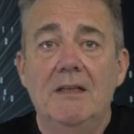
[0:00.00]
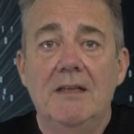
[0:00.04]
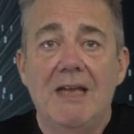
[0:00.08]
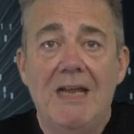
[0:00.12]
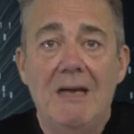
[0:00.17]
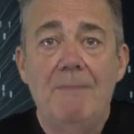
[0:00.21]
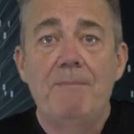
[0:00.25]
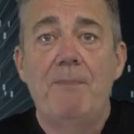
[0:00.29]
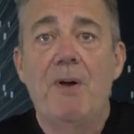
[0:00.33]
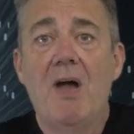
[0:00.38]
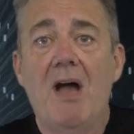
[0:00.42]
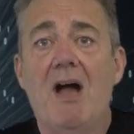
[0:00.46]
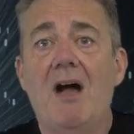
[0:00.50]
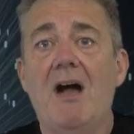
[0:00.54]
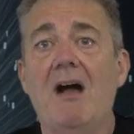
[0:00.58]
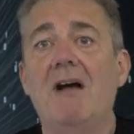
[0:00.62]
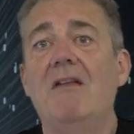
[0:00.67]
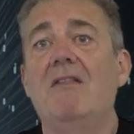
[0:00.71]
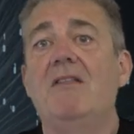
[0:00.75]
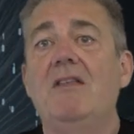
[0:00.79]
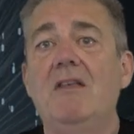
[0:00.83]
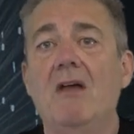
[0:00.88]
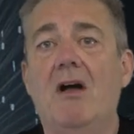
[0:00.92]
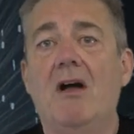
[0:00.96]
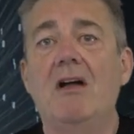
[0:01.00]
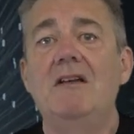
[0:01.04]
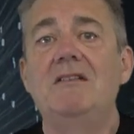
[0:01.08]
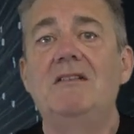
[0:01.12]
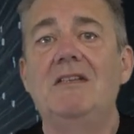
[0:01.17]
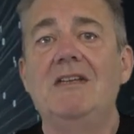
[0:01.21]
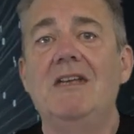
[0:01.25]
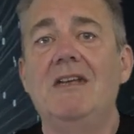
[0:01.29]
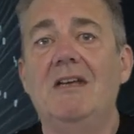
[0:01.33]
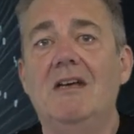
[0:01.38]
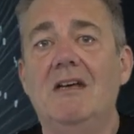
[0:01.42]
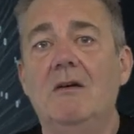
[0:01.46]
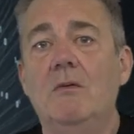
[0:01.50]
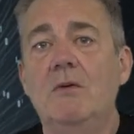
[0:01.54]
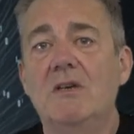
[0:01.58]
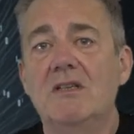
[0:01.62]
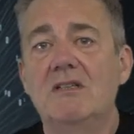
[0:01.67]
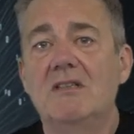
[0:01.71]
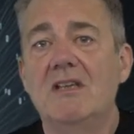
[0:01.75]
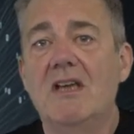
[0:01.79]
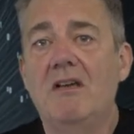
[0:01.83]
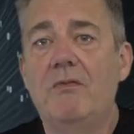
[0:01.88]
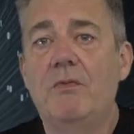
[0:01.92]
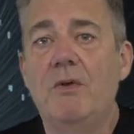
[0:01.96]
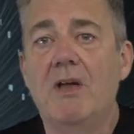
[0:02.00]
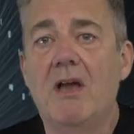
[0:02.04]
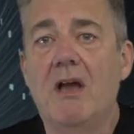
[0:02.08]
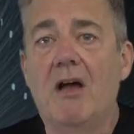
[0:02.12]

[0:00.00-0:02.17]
In part, the idea was that if we